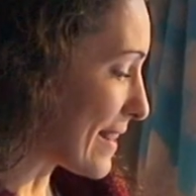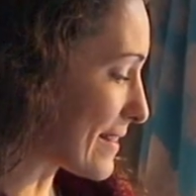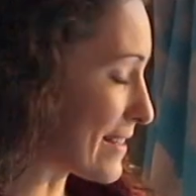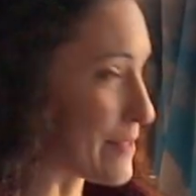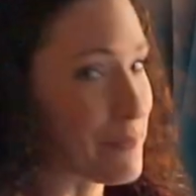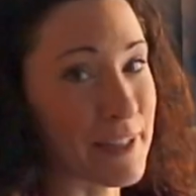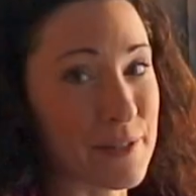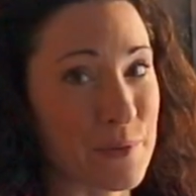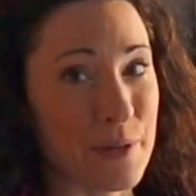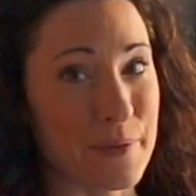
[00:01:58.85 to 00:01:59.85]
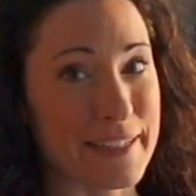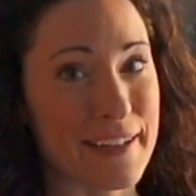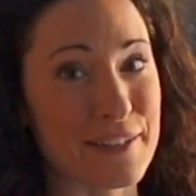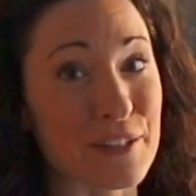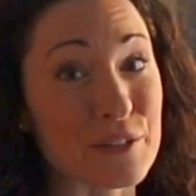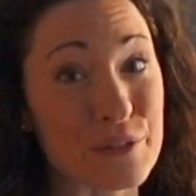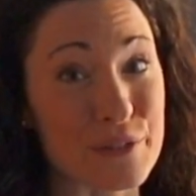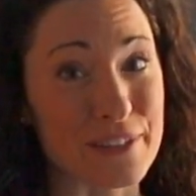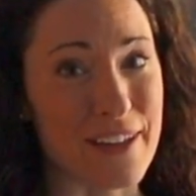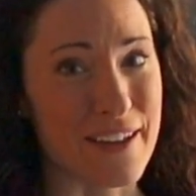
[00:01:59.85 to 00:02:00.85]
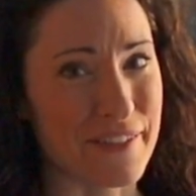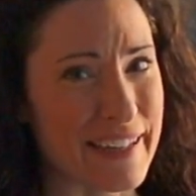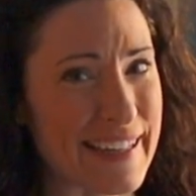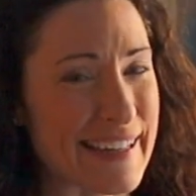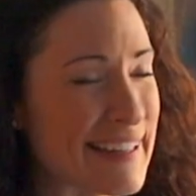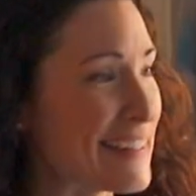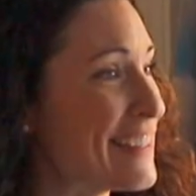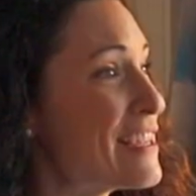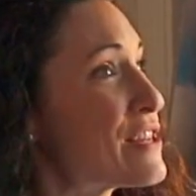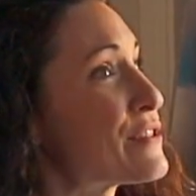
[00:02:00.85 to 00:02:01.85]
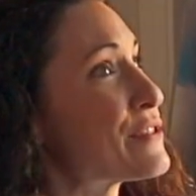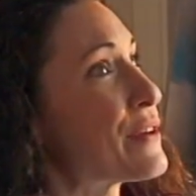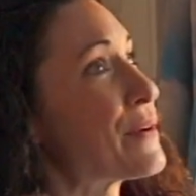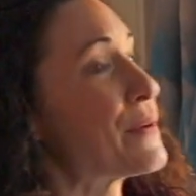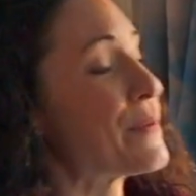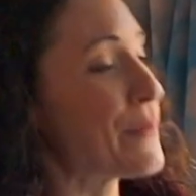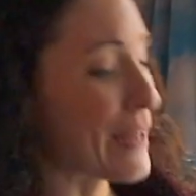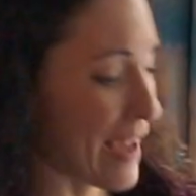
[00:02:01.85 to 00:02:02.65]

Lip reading: this is a place where we tend to lose a lot of heat. So we